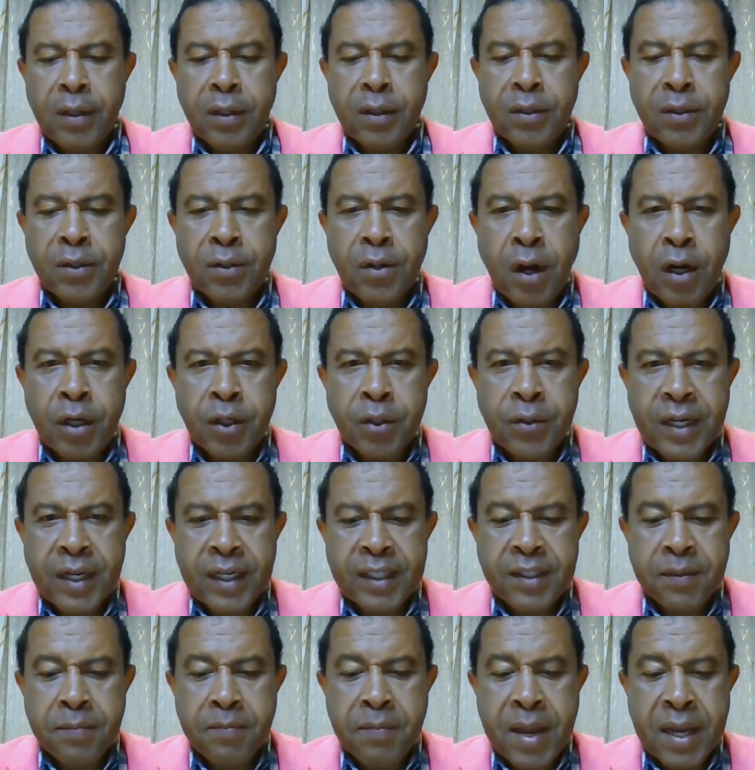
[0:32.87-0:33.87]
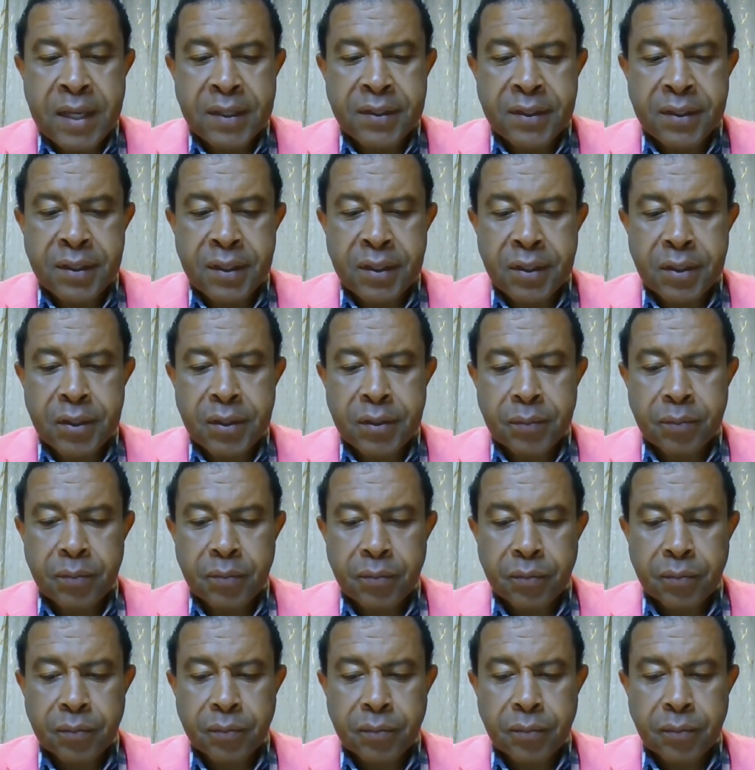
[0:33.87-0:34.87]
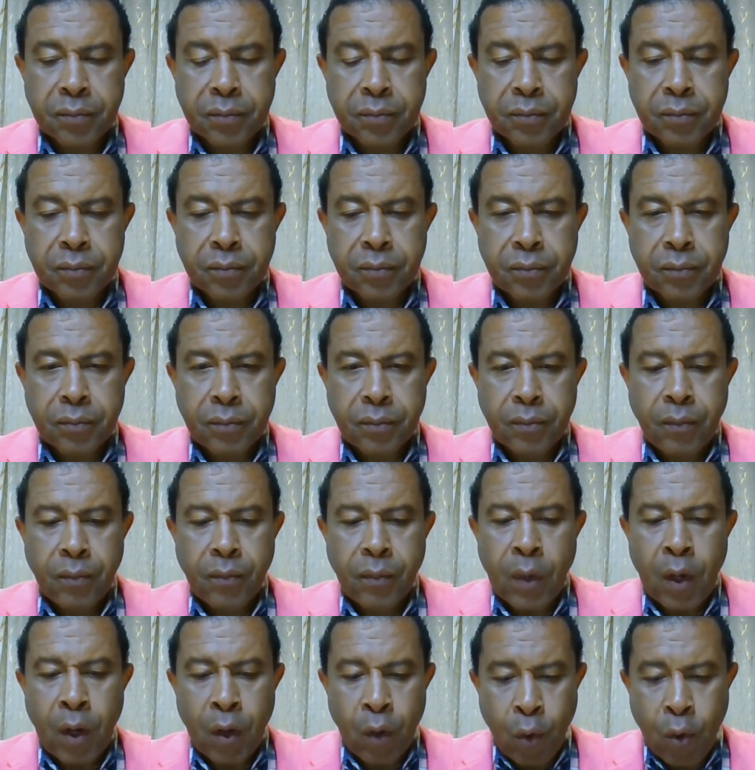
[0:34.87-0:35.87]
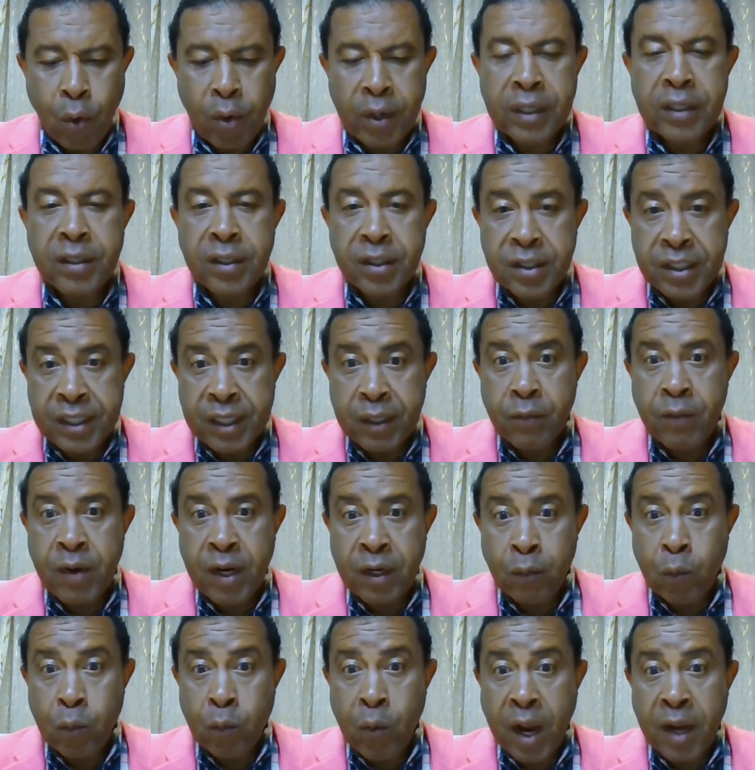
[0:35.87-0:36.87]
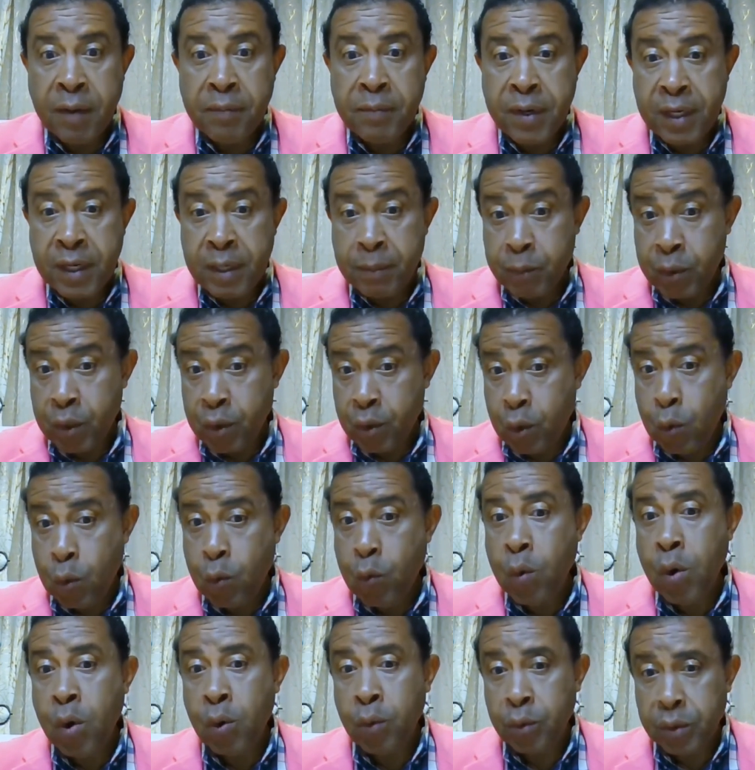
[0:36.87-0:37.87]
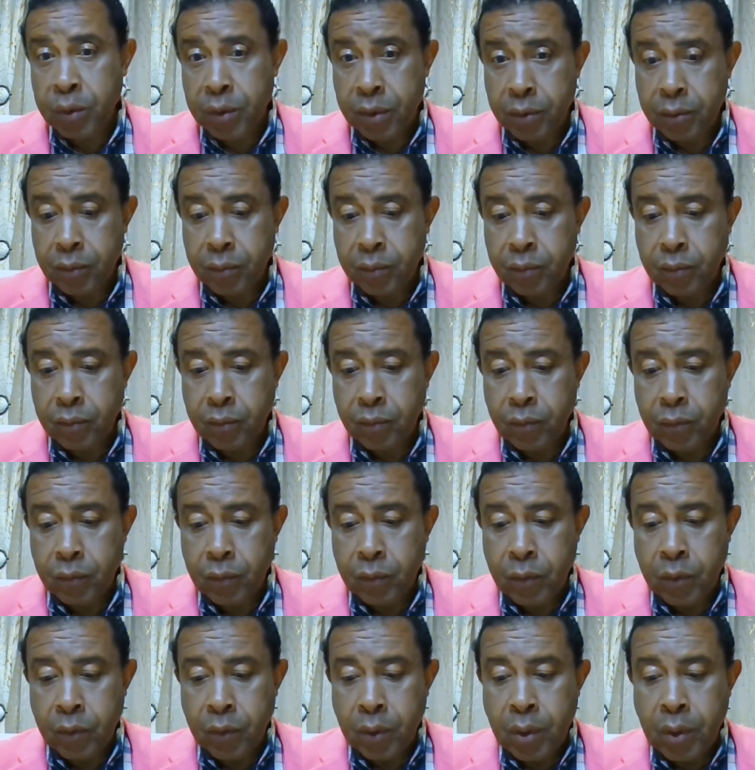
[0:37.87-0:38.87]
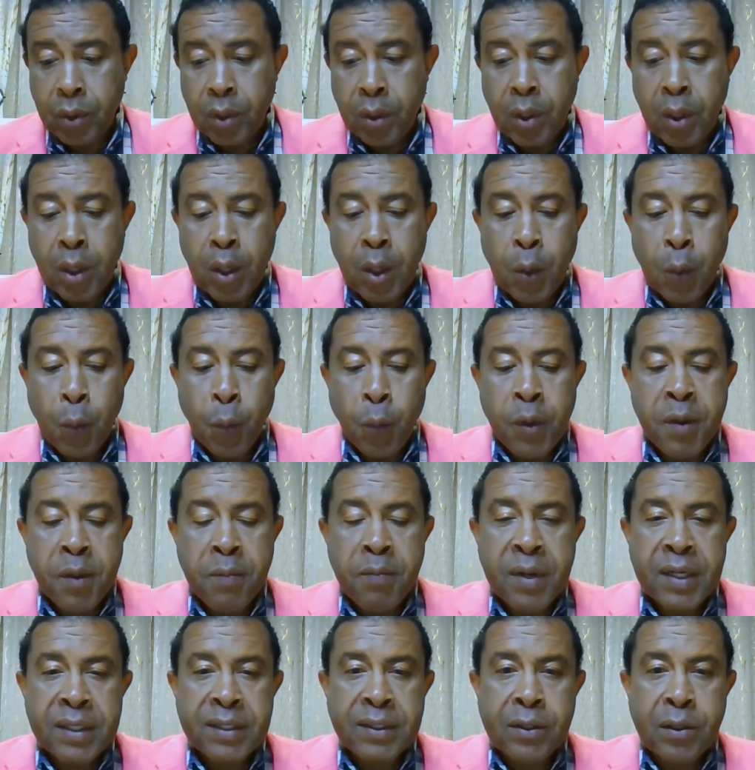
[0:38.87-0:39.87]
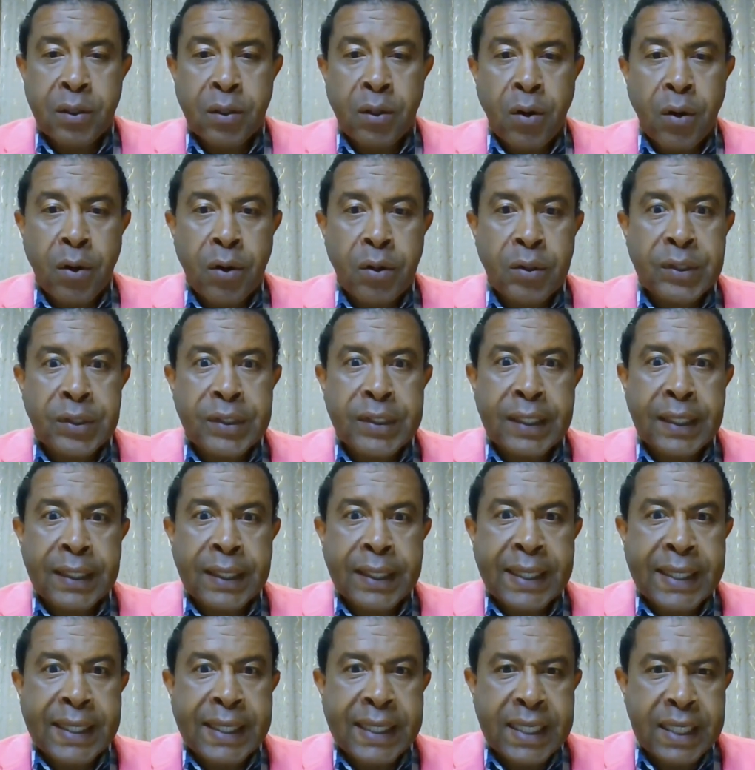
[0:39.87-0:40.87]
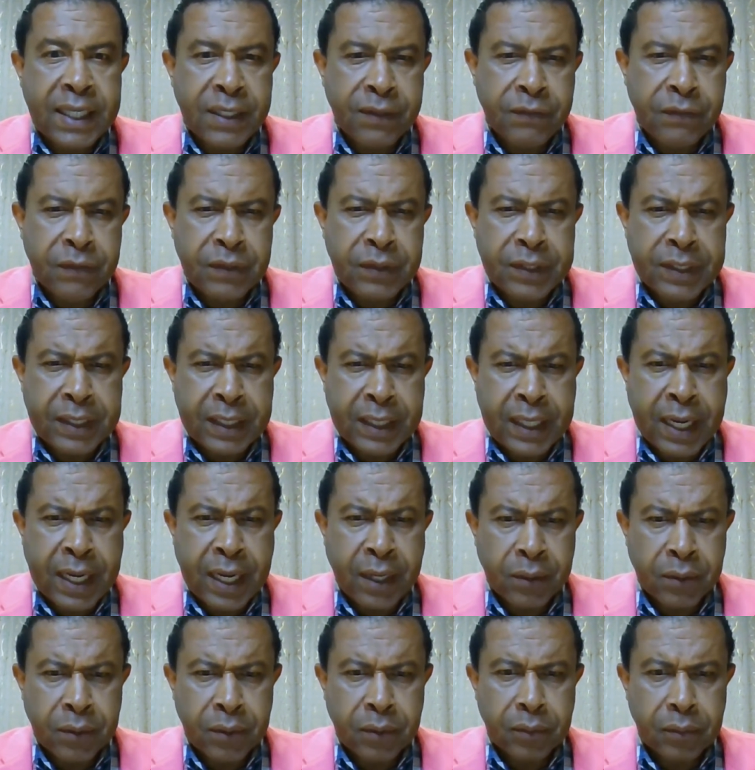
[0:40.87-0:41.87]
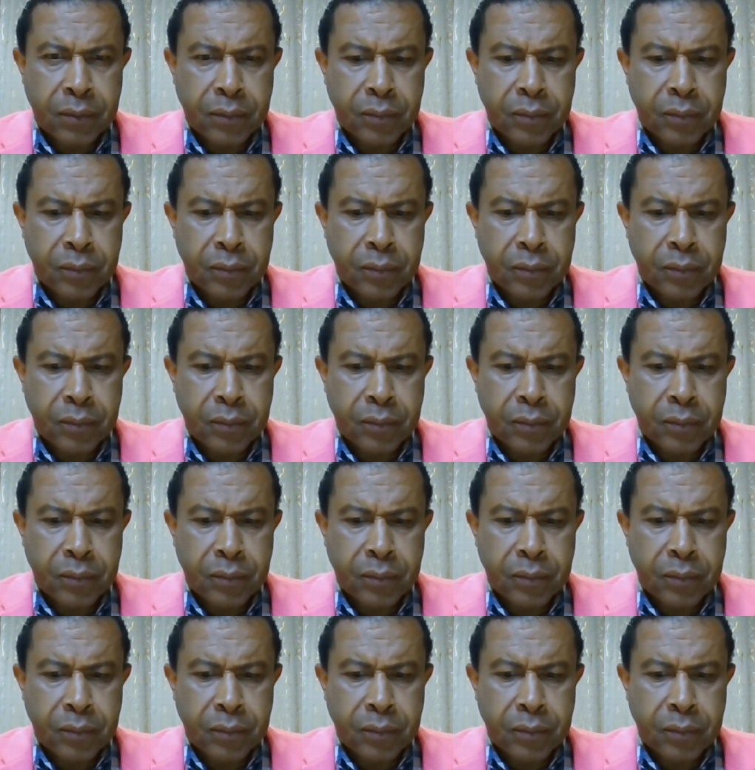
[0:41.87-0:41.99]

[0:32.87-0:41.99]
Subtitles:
Star Trek's message, according to Gene Roddenberry, I'm going to quote, "We must learn to live together,